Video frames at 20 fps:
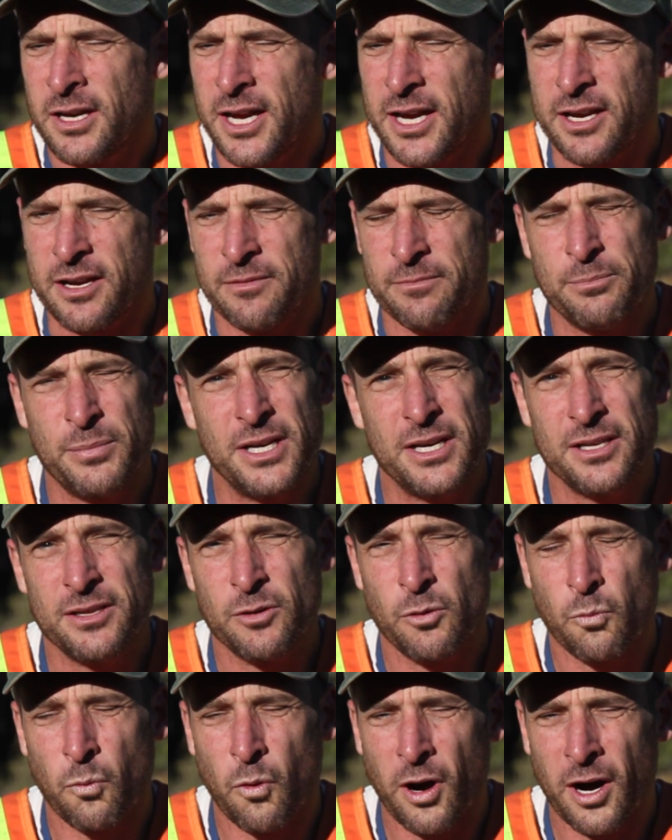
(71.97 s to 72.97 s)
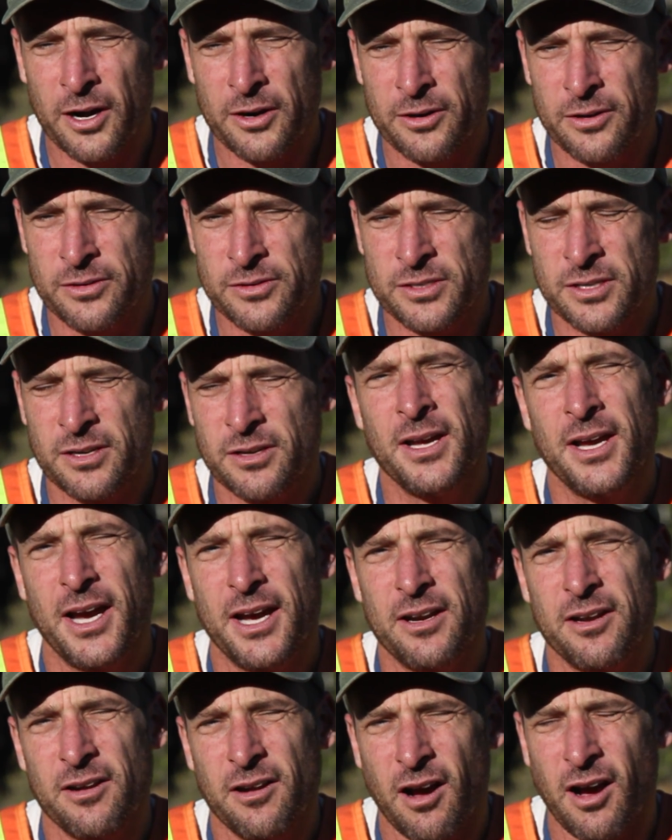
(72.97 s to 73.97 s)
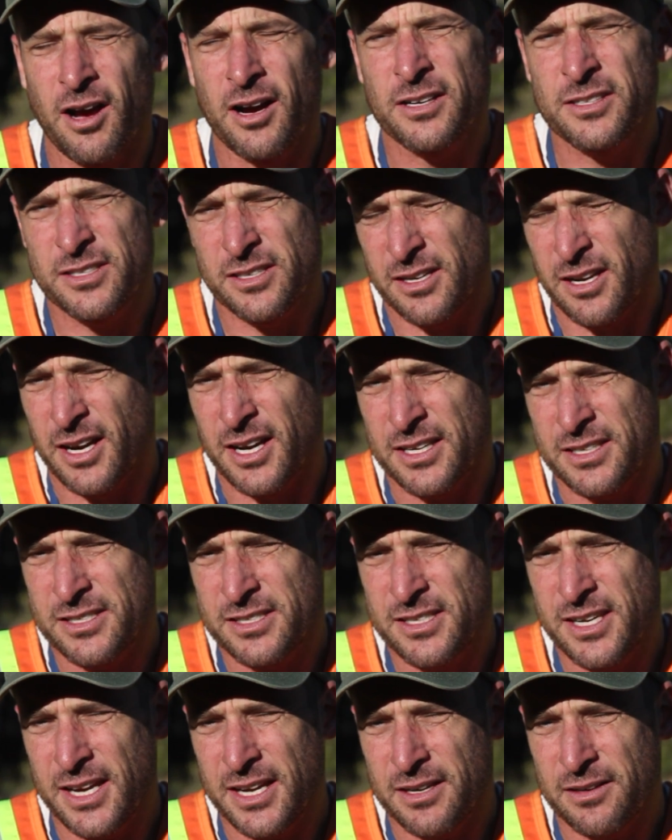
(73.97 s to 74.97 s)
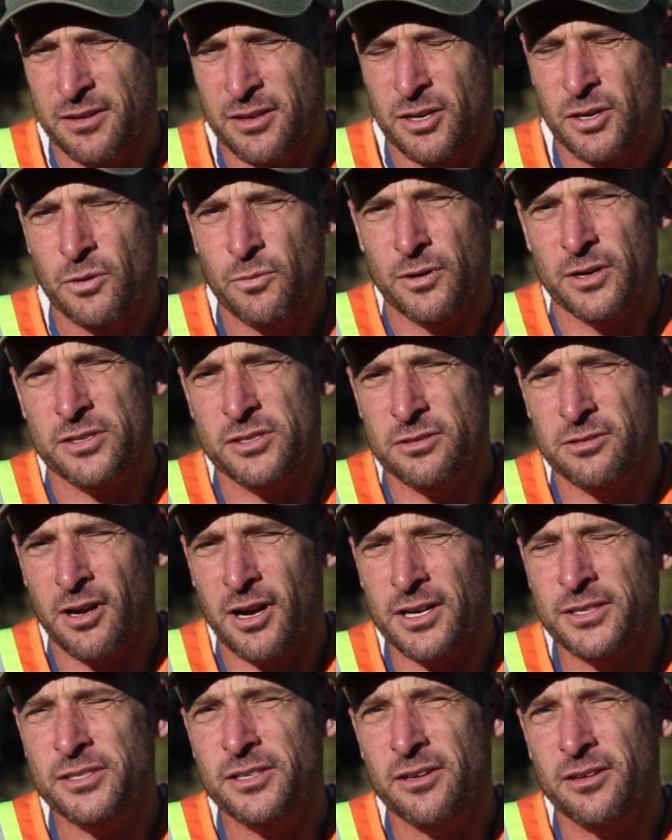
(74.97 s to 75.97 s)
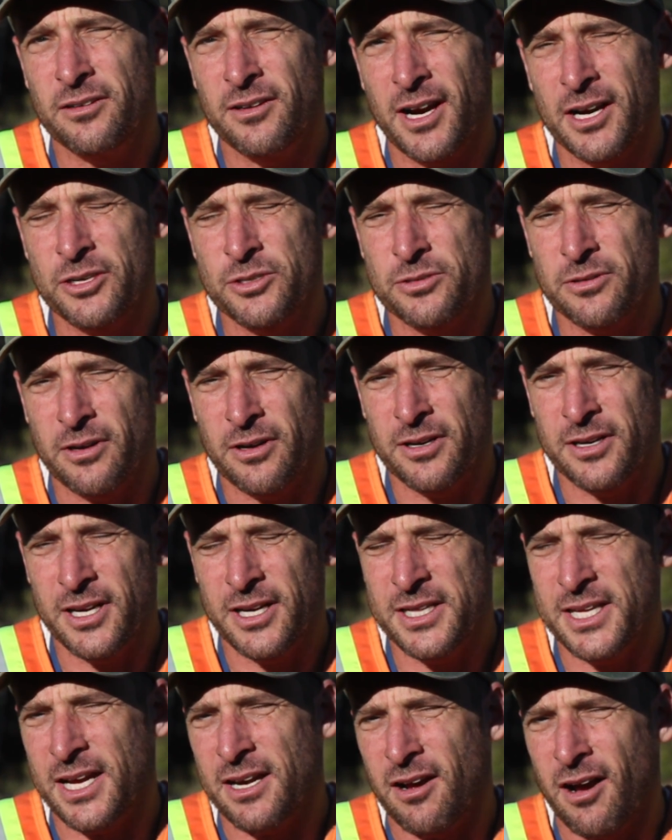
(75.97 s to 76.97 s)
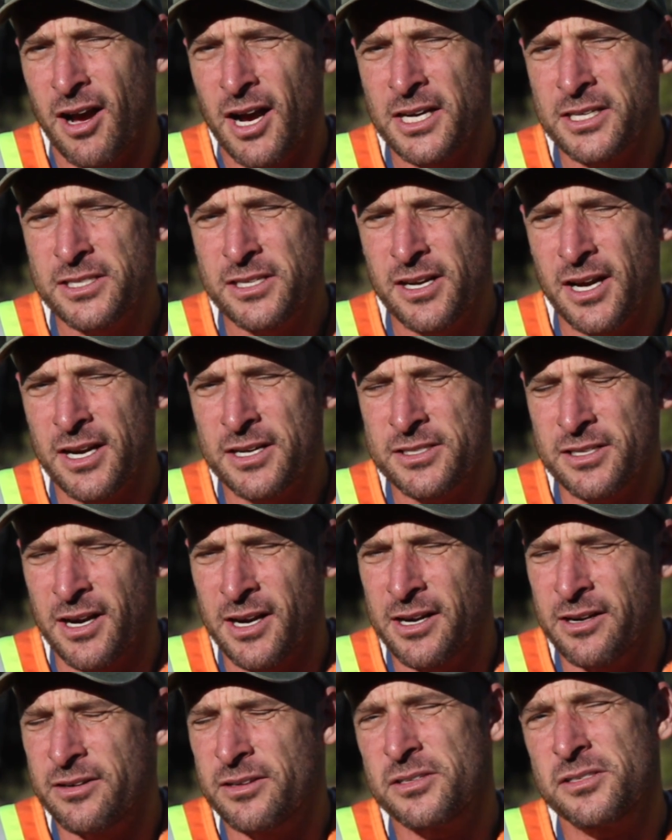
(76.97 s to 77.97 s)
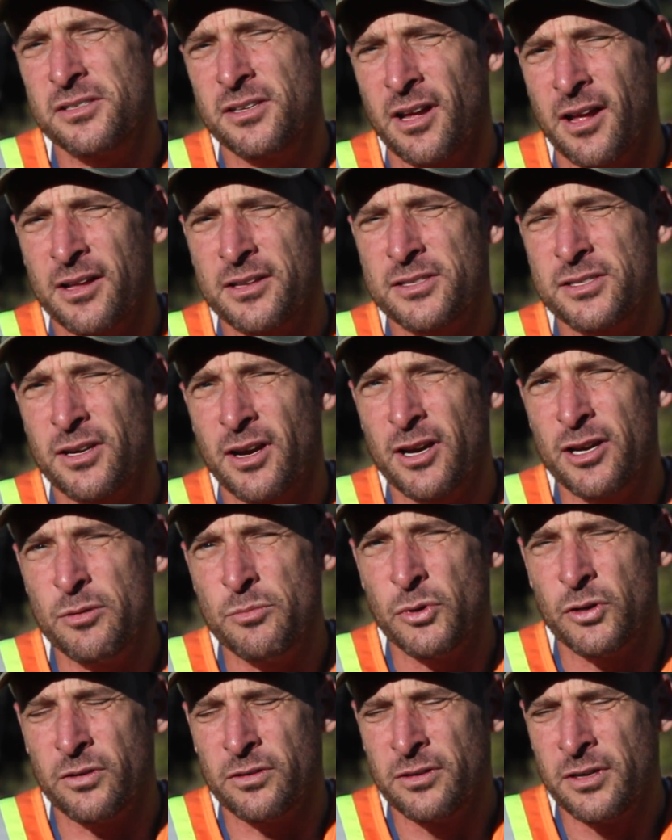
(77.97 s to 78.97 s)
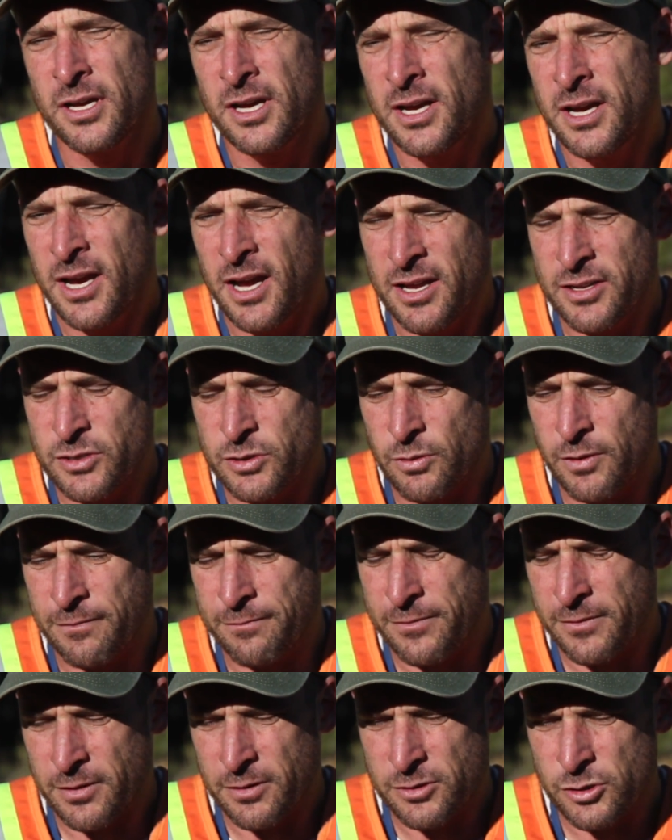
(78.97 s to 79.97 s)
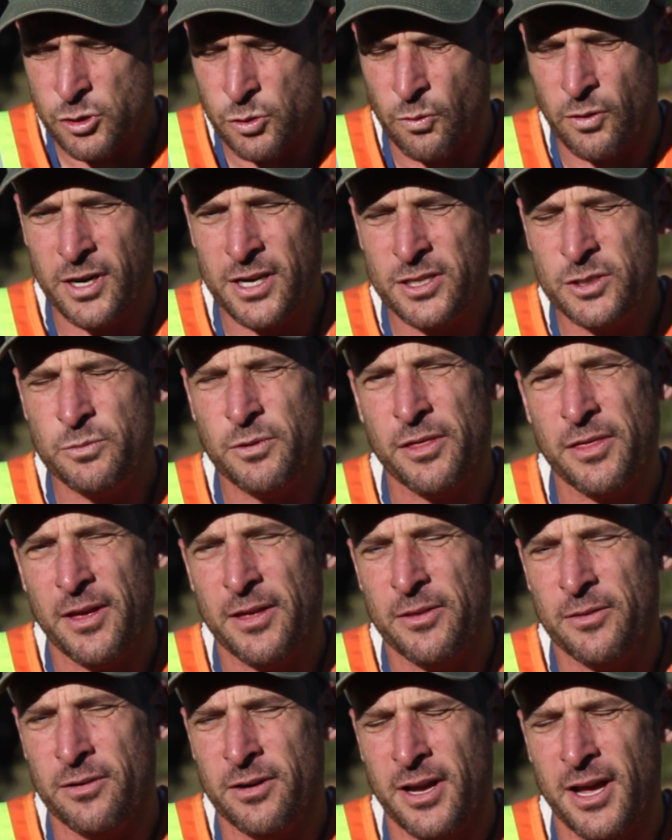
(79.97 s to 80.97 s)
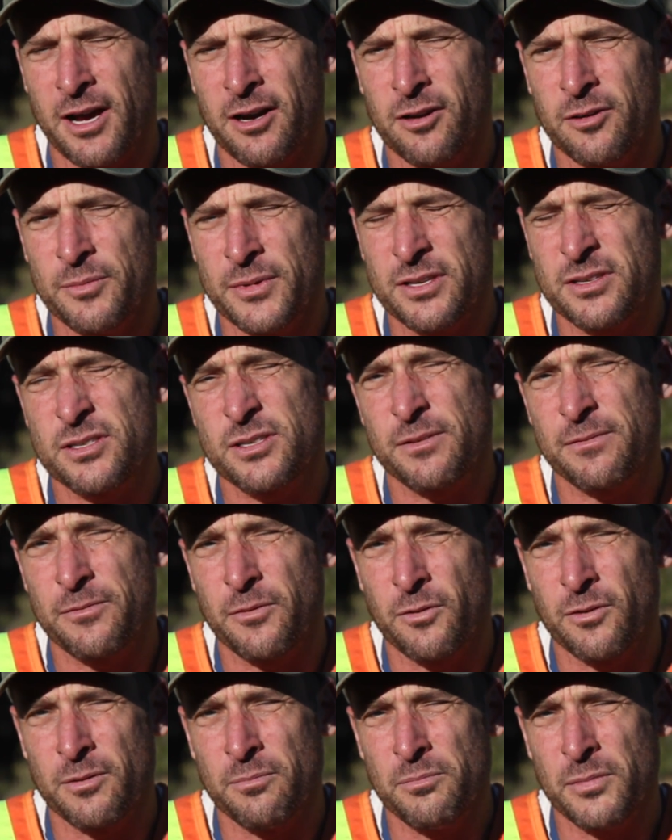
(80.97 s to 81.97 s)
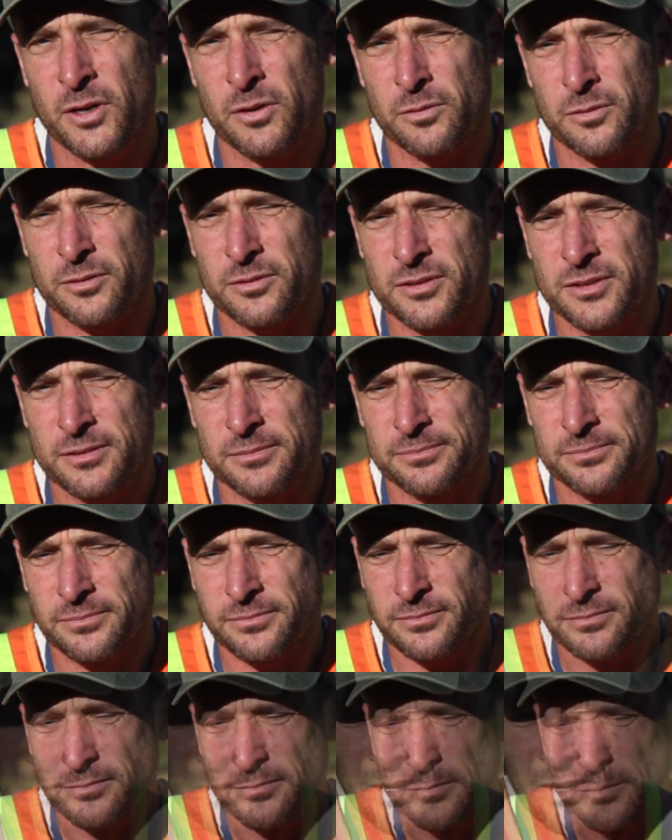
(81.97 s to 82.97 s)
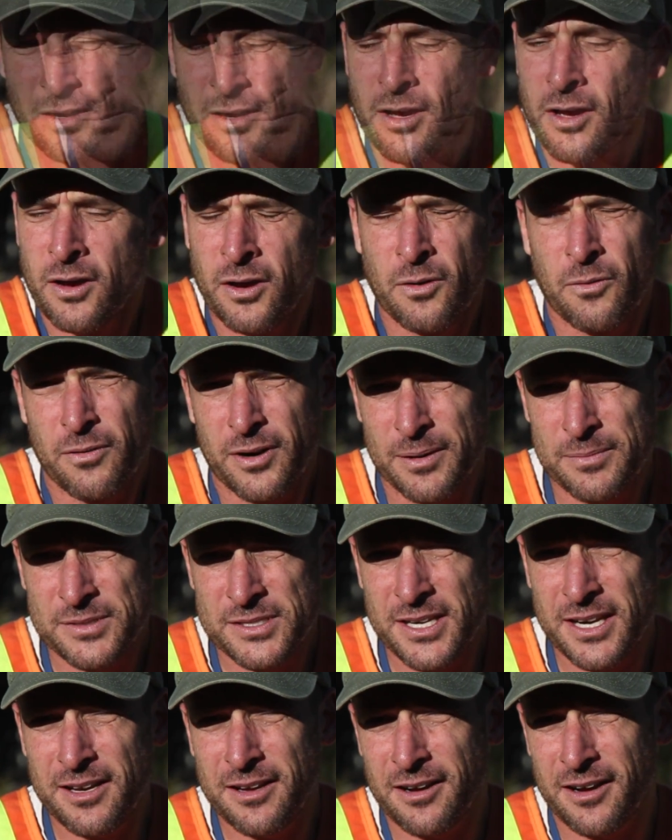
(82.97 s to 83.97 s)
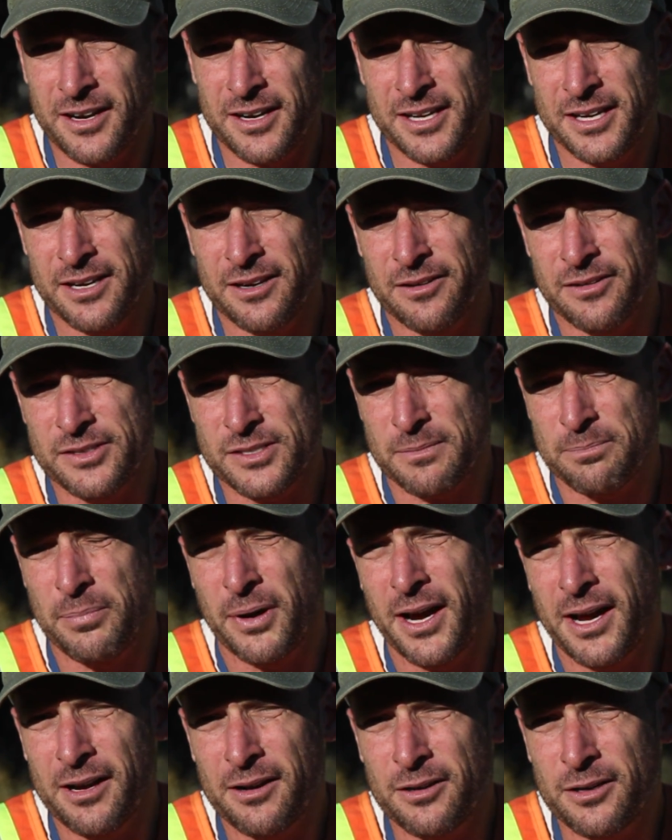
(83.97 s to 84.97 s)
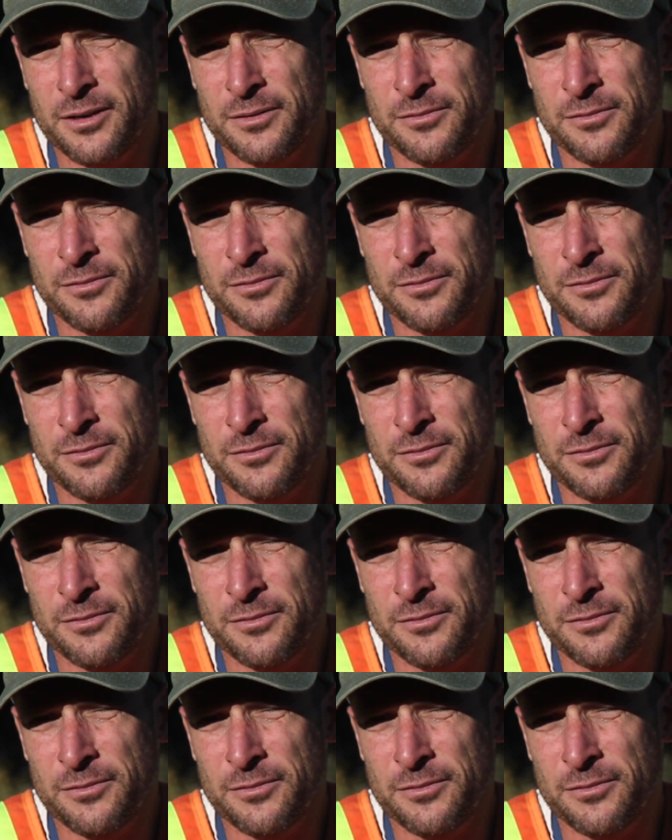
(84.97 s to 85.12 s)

it can be in the waters and an oxidized state where it's lost an electron. And that oxidized iron is not soluble and so it joins with other elements to form minerals. What I'm sitting on here is a pile